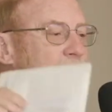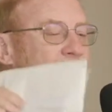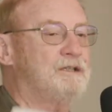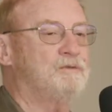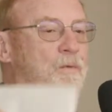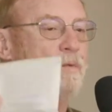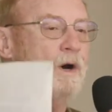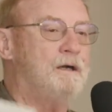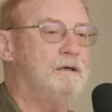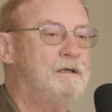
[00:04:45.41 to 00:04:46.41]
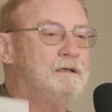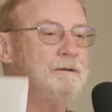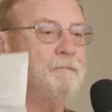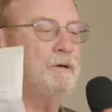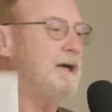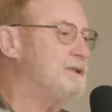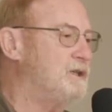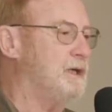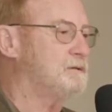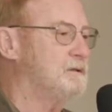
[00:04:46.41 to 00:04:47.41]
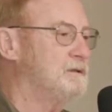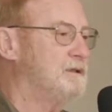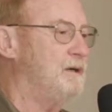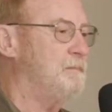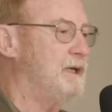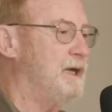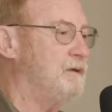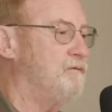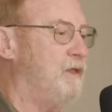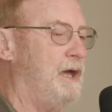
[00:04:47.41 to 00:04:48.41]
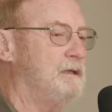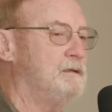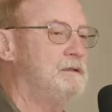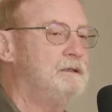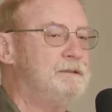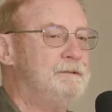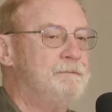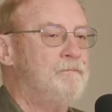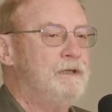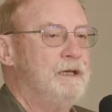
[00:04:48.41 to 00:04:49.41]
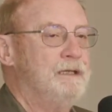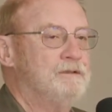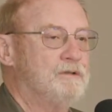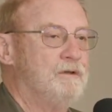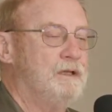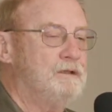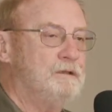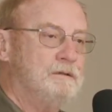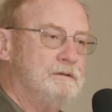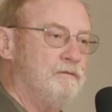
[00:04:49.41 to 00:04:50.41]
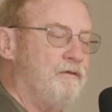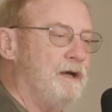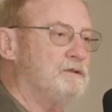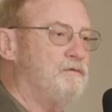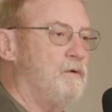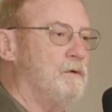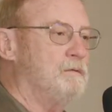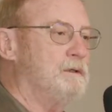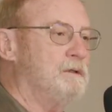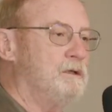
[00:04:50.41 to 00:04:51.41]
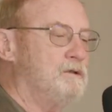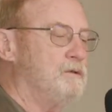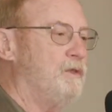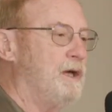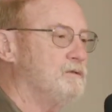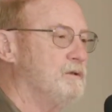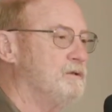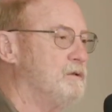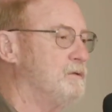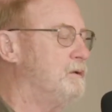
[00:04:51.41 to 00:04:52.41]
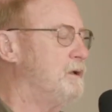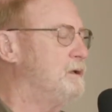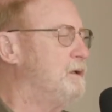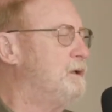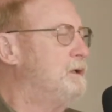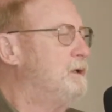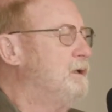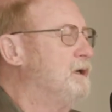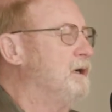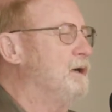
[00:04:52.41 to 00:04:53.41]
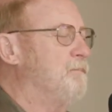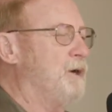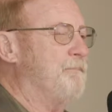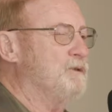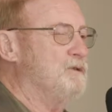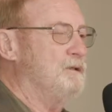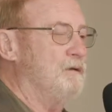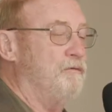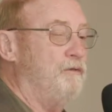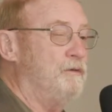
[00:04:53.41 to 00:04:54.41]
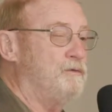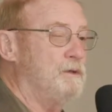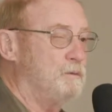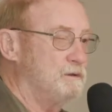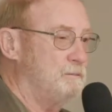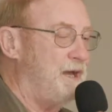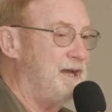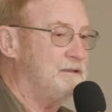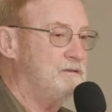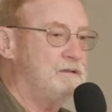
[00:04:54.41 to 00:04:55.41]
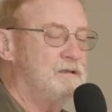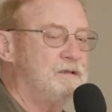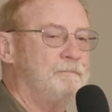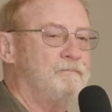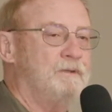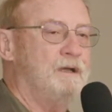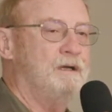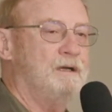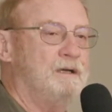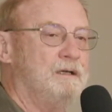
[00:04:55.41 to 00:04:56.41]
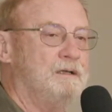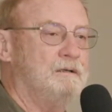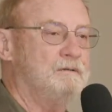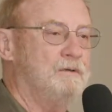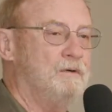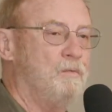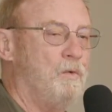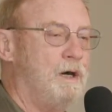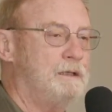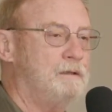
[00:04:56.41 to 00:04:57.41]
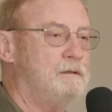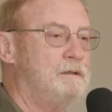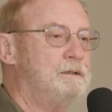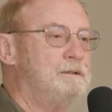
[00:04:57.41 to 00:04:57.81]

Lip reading: on an actual water project coming out of that. And so then you fast forward, and in 2002, the Proposition 50 was passed, water